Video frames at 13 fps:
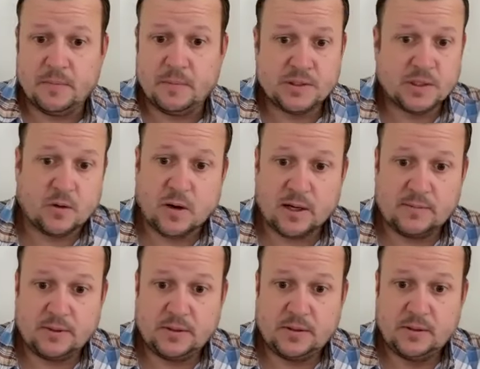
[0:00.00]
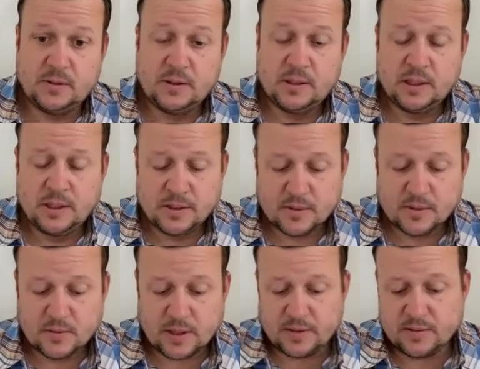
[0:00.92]
It's incredible,
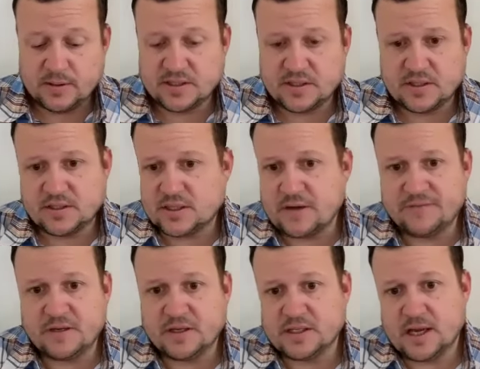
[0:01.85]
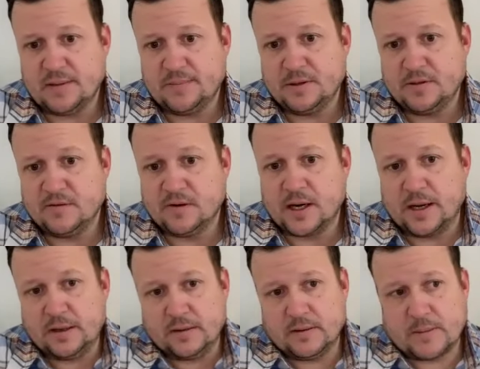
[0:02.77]
right? This stuff doesn't happen
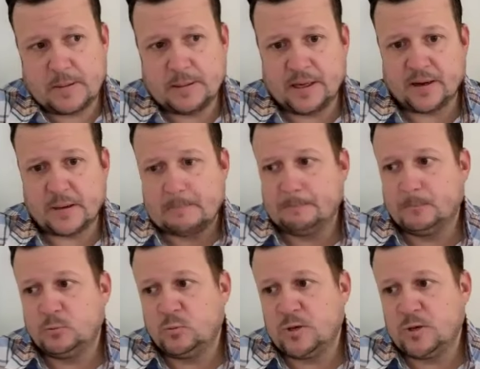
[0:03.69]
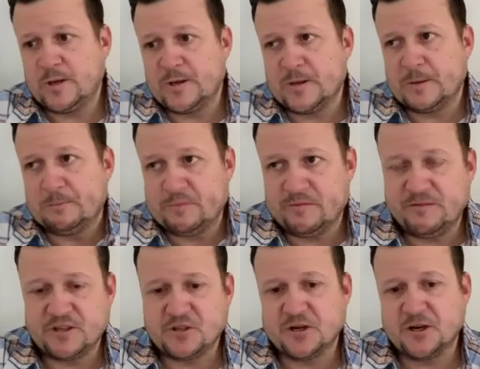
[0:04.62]
overnight. Like, we can
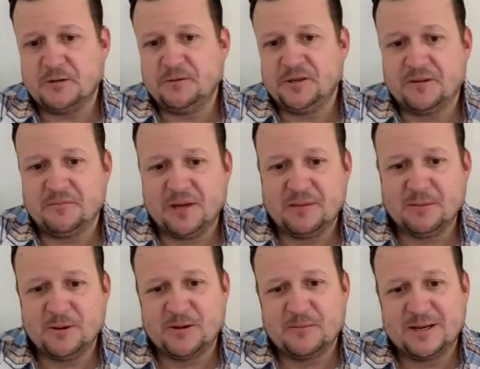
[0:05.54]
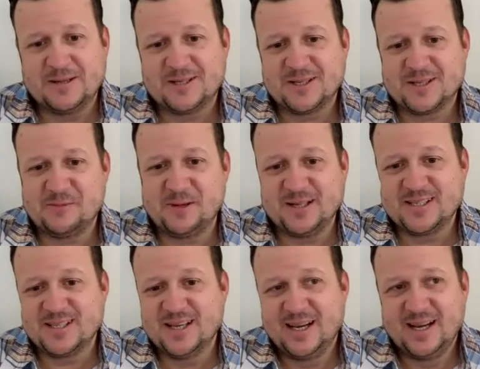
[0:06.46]
fix your company on paper in about 6
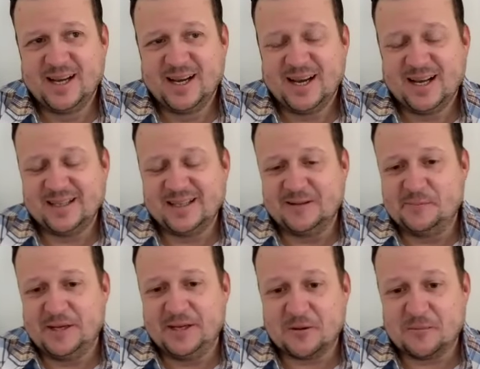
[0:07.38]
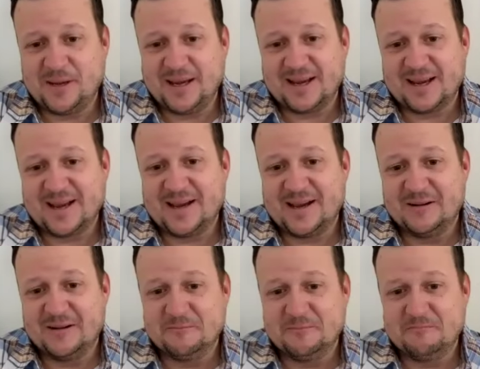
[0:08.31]
months, and then it'll be in your bank
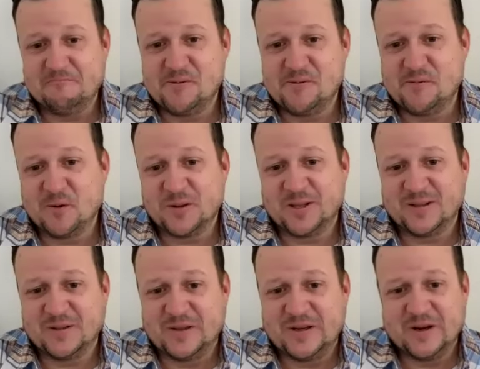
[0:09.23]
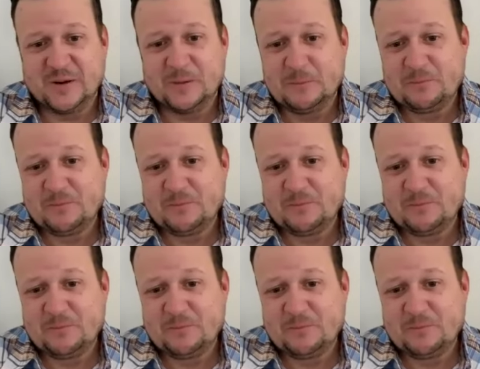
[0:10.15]
account before the end of the year.